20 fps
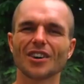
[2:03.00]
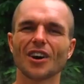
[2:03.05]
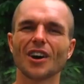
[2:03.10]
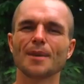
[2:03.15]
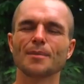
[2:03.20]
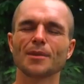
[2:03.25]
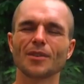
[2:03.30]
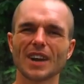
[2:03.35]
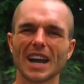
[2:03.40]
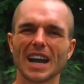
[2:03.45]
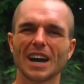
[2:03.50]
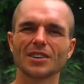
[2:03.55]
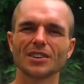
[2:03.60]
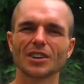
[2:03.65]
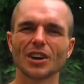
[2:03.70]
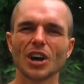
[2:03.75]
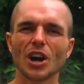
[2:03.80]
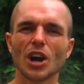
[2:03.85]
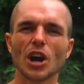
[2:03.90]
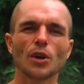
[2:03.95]
time around
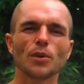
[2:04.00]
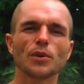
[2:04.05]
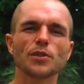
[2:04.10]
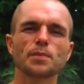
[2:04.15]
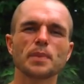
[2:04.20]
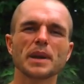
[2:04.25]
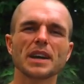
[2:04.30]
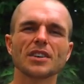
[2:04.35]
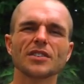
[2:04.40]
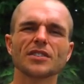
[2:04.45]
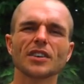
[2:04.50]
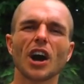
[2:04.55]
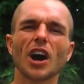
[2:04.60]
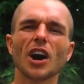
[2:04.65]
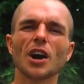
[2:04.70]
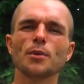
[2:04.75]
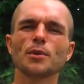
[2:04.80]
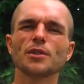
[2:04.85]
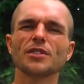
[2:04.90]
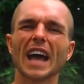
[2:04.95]
was because
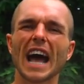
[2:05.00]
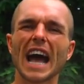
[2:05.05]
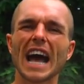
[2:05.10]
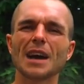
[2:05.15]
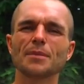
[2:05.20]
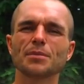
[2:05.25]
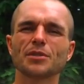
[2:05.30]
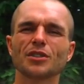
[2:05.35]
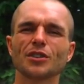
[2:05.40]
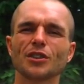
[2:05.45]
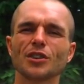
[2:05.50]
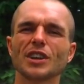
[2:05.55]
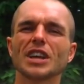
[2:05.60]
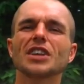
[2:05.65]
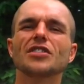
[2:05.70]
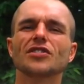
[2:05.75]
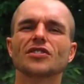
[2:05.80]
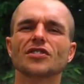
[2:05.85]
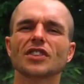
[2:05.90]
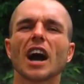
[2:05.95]
I was
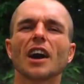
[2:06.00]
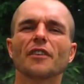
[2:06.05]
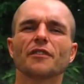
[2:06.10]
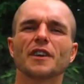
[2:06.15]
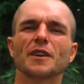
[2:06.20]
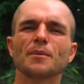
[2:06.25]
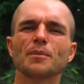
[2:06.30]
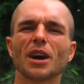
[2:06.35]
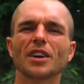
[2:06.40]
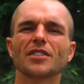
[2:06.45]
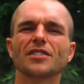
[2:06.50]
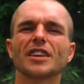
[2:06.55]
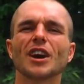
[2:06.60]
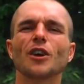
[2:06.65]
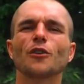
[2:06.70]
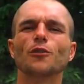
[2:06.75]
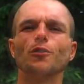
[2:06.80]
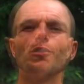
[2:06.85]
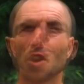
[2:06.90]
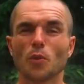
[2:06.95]
absolutely stuffing
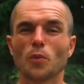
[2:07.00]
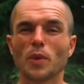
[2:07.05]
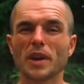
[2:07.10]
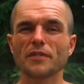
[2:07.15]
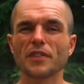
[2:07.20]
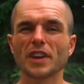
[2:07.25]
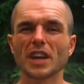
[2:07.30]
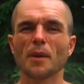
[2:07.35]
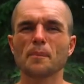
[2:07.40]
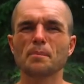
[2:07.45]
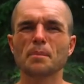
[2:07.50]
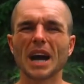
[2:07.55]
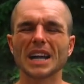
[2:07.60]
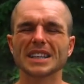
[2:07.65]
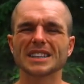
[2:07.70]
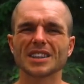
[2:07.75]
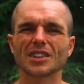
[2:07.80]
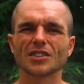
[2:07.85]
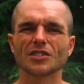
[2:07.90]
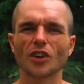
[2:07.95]
myself with an
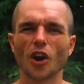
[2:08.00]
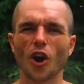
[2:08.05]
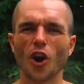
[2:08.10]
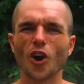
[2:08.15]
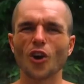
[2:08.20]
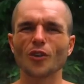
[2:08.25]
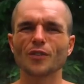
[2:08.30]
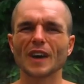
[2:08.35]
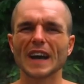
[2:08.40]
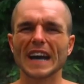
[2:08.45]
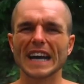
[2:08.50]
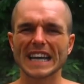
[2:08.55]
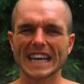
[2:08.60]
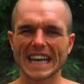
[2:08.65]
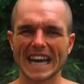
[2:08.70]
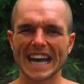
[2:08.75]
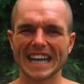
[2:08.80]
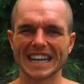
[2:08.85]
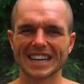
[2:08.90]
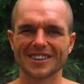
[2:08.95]
abundance of
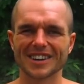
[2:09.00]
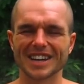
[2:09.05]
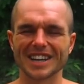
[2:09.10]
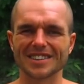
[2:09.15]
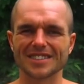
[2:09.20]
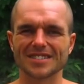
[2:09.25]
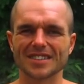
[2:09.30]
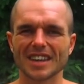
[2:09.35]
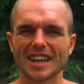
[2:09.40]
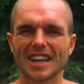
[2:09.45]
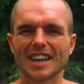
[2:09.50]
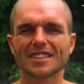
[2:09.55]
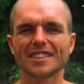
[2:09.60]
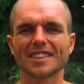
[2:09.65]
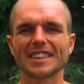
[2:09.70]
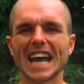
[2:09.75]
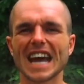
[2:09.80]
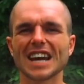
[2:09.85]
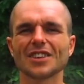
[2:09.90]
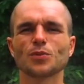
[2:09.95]
calories.
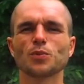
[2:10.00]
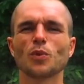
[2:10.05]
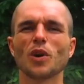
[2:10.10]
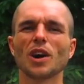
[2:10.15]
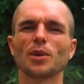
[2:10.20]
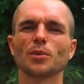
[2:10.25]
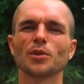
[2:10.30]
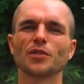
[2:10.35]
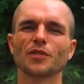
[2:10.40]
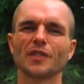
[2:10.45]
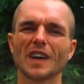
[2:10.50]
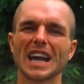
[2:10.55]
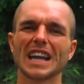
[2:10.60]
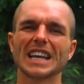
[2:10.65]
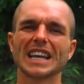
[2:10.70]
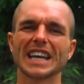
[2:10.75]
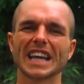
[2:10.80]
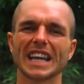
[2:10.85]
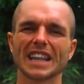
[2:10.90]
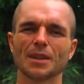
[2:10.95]
So that's why I was
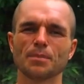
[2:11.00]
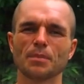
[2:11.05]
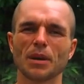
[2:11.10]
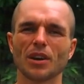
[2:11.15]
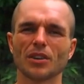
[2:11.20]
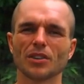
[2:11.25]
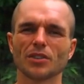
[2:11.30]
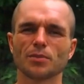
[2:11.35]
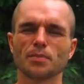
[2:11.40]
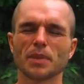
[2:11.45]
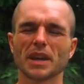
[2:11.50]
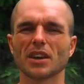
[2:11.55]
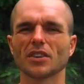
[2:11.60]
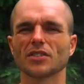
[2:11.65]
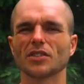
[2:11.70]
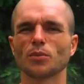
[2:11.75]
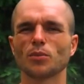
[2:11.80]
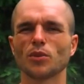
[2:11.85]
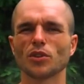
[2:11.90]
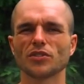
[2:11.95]
failing in the past
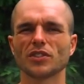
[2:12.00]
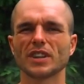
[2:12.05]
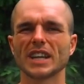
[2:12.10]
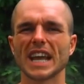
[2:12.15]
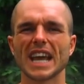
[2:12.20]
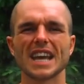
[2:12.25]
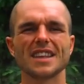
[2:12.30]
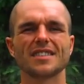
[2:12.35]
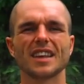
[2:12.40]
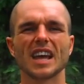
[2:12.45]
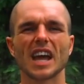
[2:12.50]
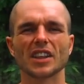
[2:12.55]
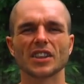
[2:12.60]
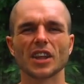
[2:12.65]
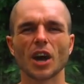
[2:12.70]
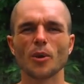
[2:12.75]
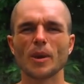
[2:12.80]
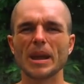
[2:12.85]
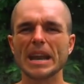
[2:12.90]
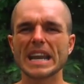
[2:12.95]
because I wasn't eating
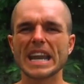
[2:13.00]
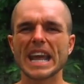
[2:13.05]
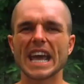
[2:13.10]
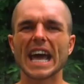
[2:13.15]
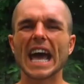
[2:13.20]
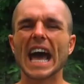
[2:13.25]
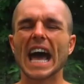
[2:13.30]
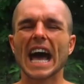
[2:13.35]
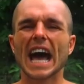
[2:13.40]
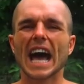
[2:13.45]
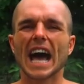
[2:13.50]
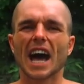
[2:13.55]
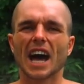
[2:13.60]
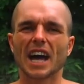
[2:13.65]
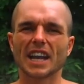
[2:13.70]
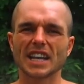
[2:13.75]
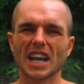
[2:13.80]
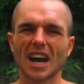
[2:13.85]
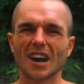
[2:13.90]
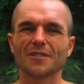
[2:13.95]
nowhere near
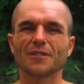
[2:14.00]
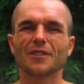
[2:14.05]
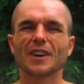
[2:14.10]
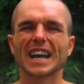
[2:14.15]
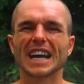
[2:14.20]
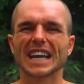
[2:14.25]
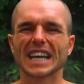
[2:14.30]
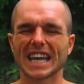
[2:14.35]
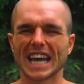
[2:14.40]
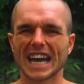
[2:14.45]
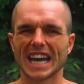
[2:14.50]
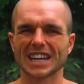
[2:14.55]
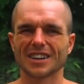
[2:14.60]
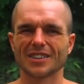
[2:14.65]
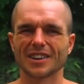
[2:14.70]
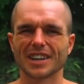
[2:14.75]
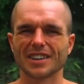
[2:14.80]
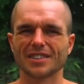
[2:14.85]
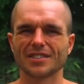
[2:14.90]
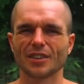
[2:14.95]
enough
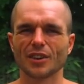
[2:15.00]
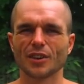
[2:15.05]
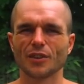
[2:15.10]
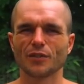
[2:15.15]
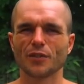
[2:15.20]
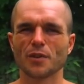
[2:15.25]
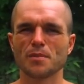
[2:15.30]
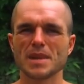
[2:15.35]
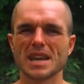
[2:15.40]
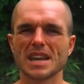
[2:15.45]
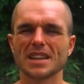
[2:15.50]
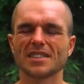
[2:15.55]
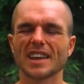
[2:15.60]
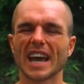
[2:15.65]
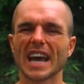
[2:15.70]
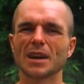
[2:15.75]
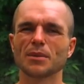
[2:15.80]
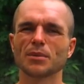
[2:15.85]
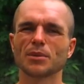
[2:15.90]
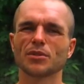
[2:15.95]
calories for me
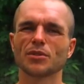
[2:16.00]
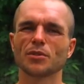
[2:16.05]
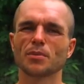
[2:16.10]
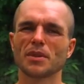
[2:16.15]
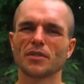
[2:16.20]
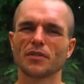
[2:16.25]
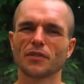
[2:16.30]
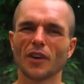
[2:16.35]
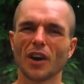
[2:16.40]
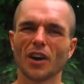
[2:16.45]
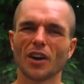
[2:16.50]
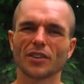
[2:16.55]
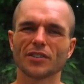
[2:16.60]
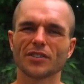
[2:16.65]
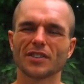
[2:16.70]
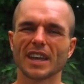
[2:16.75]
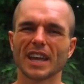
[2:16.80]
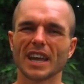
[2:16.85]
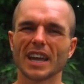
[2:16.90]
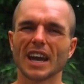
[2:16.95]
to able to be
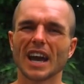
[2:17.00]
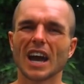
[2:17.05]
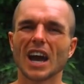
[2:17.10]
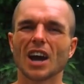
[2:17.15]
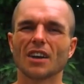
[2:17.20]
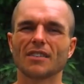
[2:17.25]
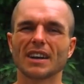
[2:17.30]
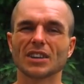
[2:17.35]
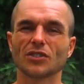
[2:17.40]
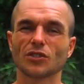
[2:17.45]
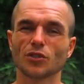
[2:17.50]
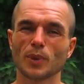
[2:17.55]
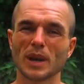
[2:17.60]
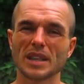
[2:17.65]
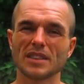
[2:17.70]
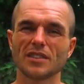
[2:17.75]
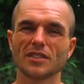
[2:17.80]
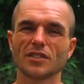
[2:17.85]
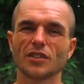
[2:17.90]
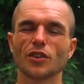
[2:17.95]
fasting around
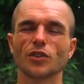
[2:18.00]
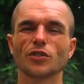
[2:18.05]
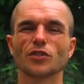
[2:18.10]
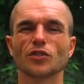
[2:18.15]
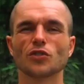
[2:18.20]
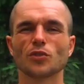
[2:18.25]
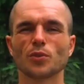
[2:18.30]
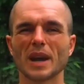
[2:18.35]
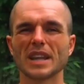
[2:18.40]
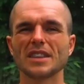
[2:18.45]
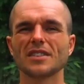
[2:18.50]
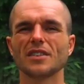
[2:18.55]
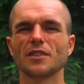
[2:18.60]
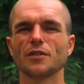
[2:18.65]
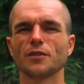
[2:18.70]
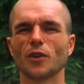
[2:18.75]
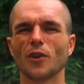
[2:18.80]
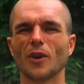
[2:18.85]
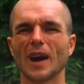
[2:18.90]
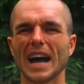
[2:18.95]
22 to
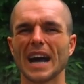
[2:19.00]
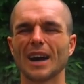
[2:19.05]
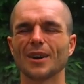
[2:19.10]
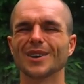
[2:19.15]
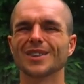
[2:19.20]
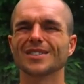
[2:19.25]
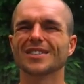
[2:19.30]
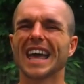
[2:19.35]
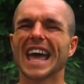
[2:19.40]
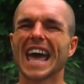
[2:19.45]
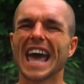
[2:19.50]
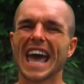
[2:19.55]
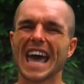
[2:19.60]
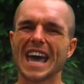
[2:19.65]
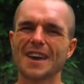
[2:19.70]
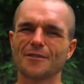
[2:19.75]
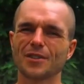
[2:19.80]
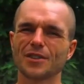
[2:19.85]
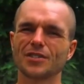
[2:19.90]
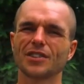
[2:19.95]
24 hours
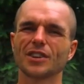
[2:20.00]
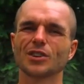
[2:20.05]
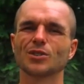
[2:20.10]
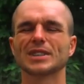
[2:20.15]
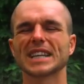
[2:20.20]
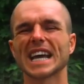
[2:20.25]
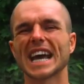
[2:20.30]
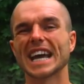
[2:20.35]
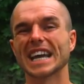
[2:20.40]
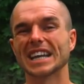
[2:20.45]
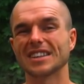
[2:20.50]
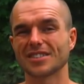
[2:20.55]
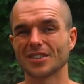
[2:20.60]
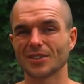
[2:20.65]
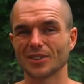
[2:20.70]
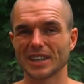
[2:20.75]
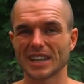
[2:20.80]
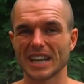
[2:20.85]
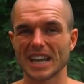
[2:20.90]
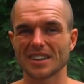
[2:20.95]
every single day
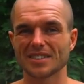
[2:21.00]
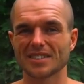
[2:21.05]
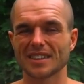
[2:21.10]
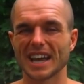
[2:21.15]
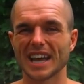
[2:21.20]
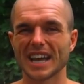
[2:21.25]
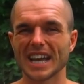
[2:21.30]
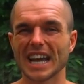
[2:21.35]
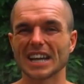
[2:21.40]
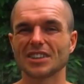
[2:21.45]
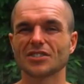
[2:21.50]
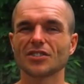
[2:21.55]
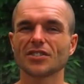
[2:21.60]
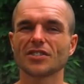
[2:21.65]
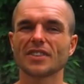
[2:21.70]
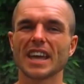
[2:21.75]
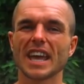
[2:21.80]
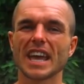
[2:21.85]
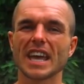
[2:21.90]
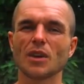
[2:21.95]
until the next day and
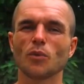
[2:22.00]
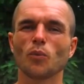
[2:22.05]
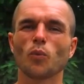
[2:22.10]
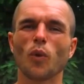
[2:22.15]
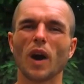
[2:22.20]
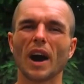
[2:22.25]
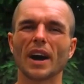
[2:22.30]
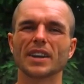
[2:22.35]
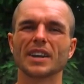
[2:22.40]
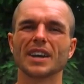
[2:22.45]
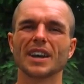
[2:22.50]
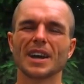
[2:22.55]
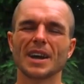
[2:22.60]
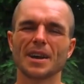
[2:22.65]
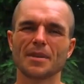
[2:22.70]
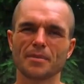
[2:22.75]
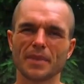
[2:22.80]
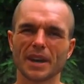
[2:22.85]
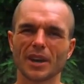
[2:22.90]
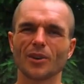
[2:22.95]
just eat one
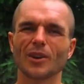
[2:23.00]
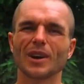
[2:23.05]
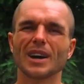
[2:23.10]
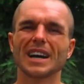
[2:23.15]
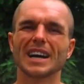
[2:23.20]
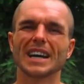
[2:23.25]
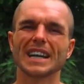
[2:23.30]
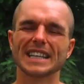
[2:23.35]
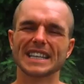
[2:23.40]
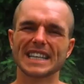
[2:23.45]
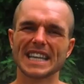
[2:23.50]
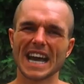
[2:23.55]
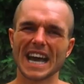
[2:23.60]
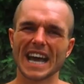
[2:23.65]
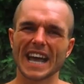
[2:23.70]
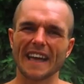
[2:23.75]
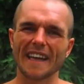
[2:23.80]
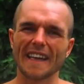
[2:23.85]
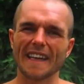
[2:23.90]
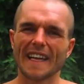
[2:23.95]
meal a
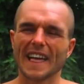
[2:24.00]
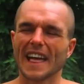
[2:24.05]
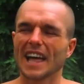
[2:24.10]
day.